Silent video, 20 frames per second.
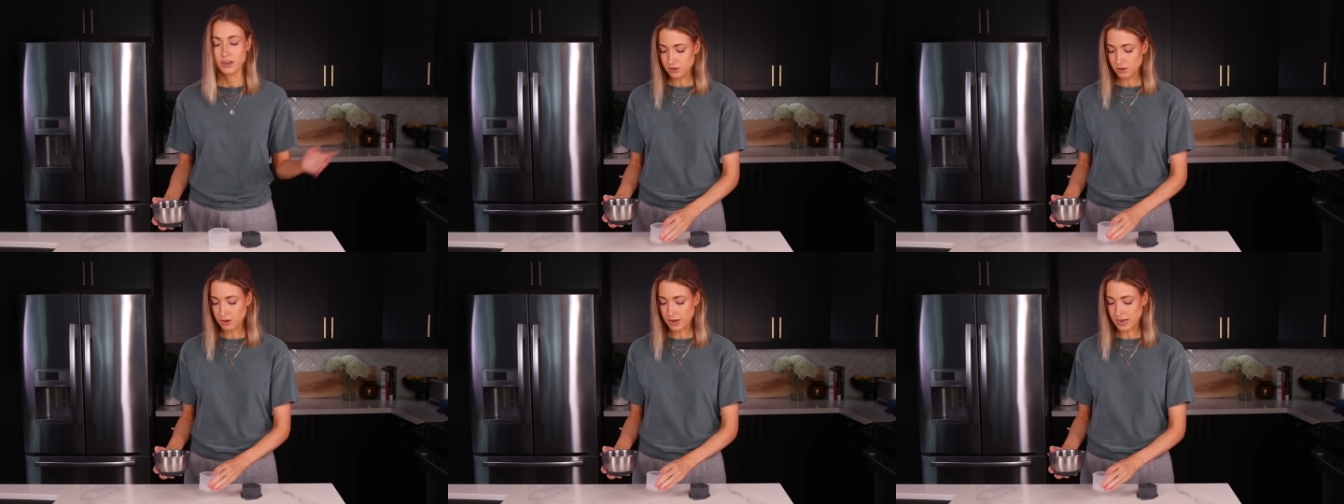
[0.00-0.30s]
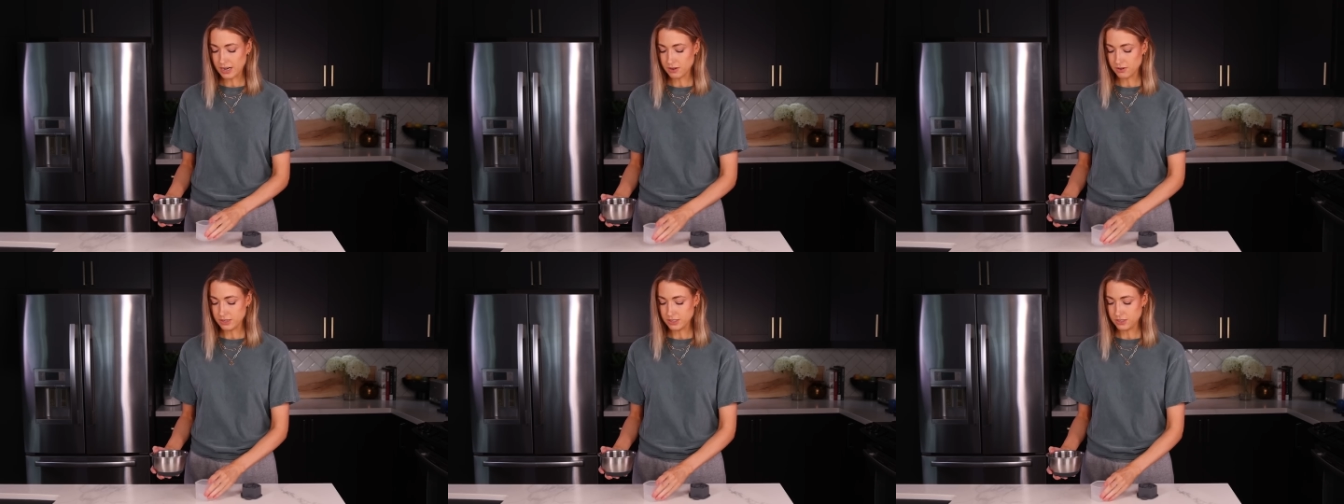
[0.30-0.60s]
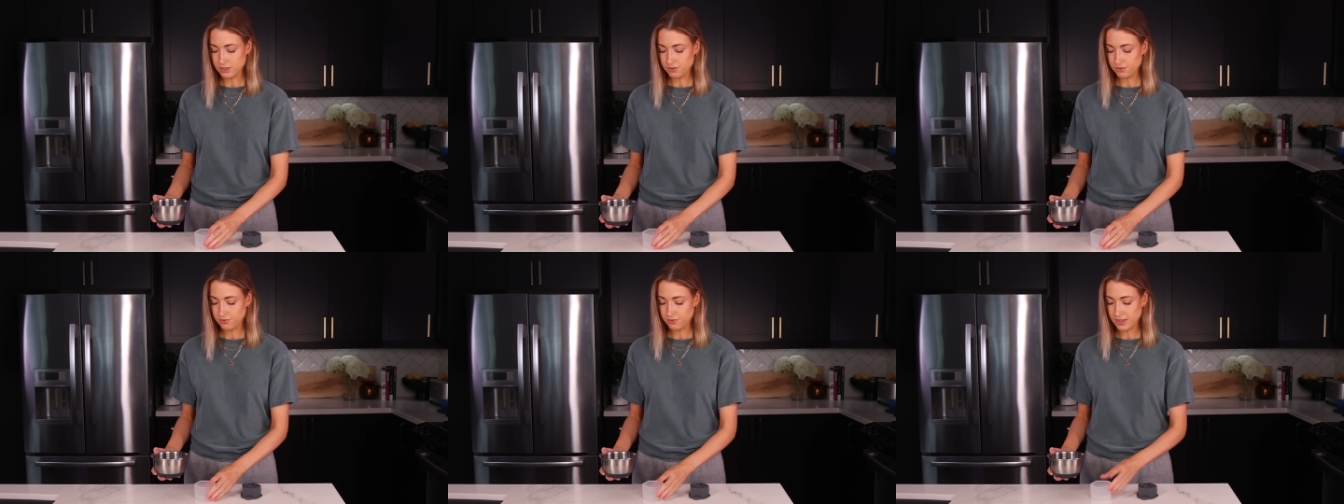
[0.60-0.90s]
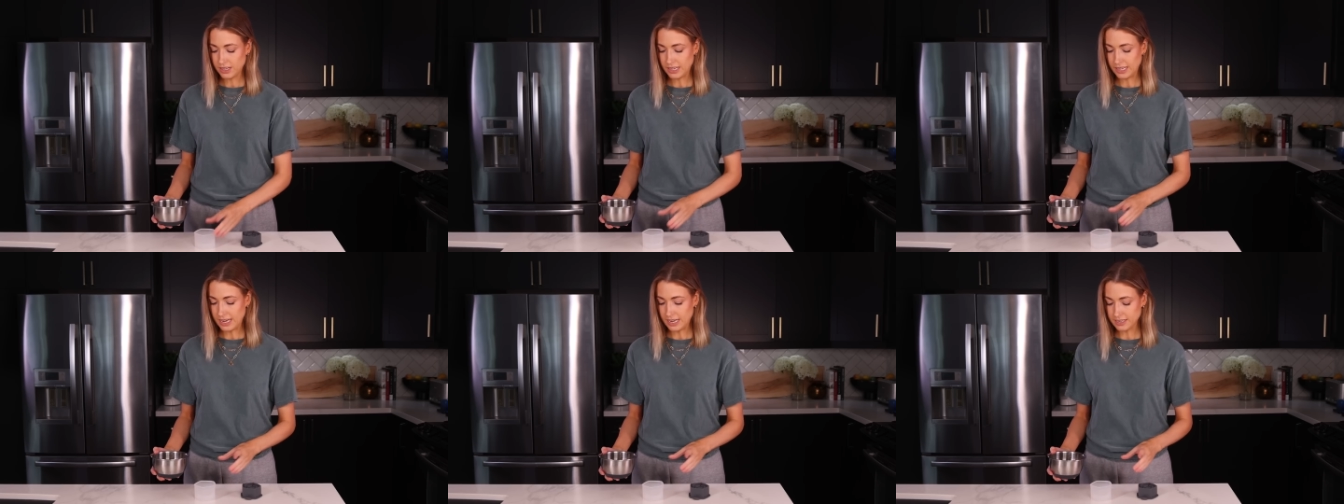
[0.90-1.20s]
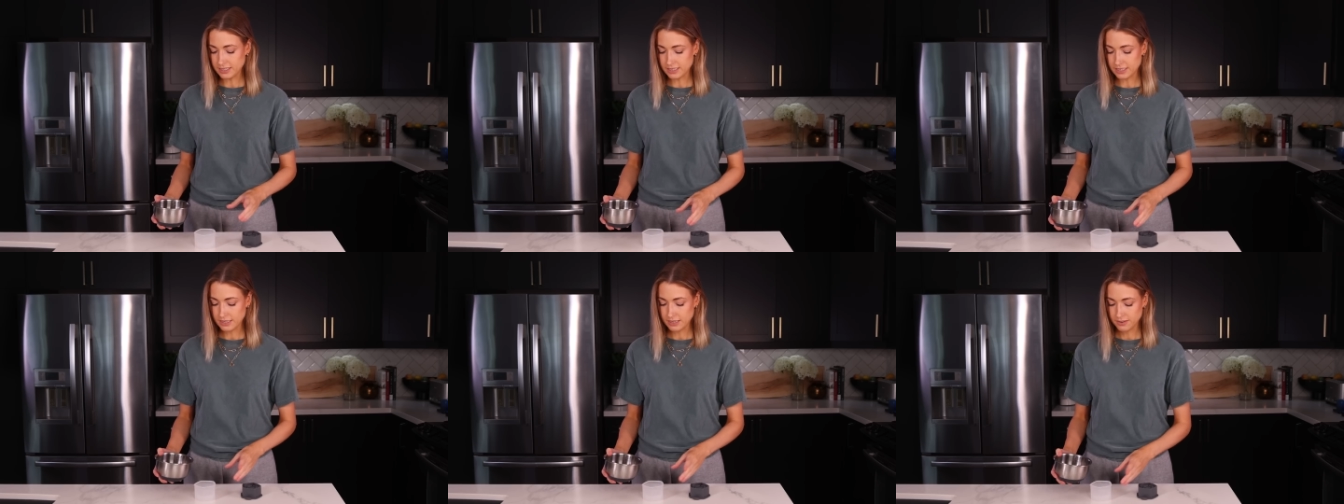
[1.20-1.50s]
So I'm going to fill
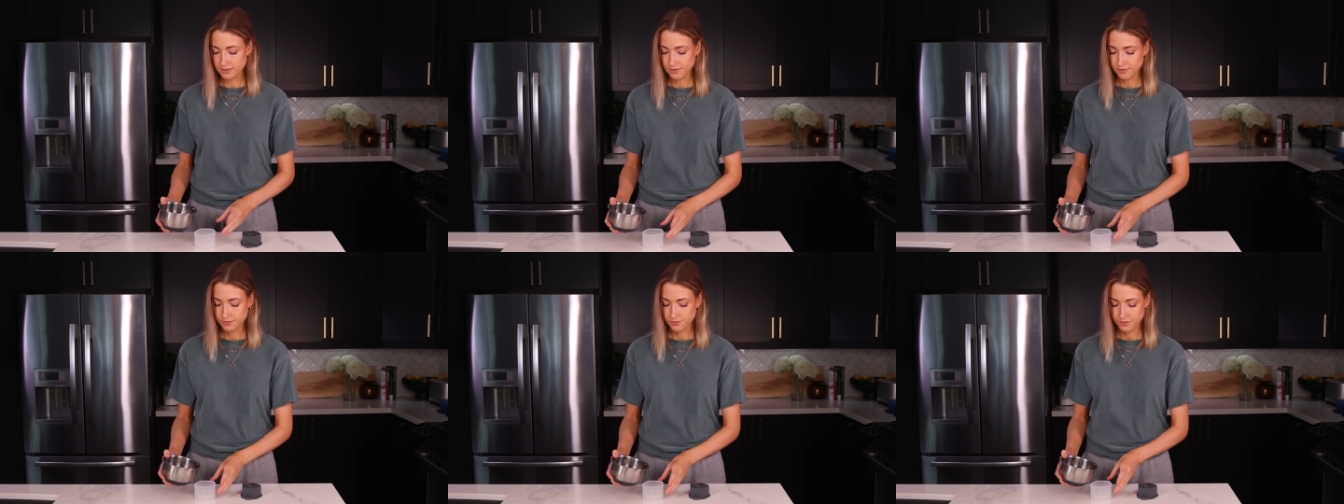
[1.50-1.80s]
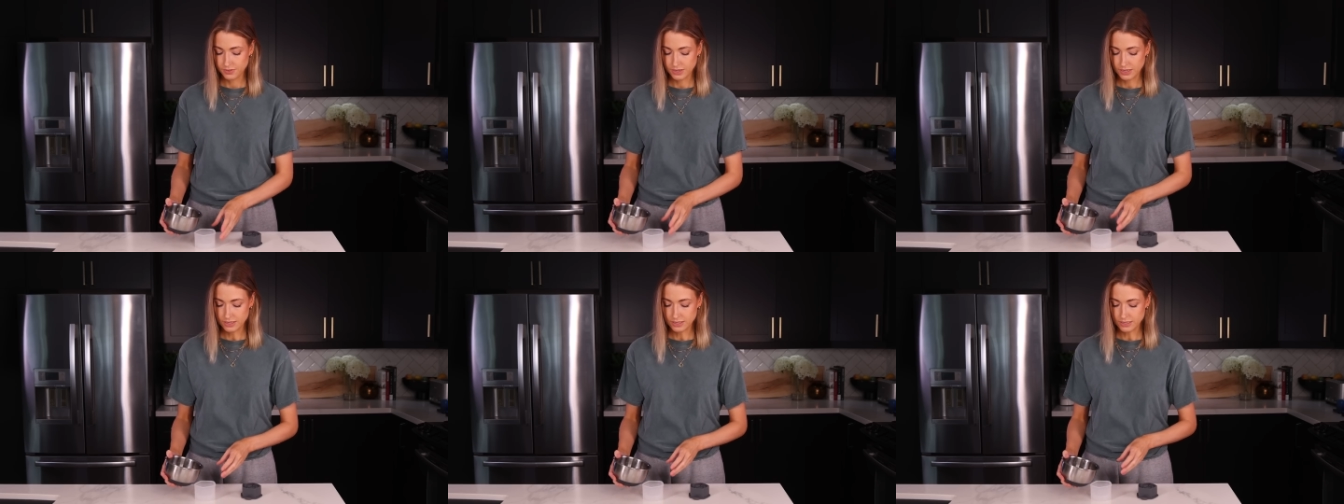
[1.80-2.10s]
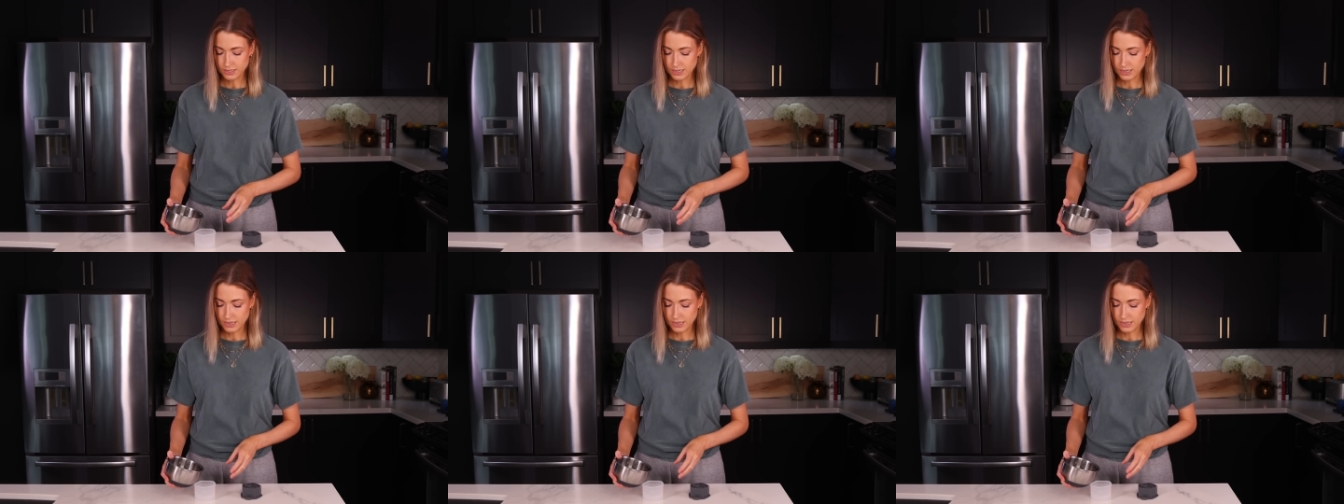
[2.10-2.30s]
it into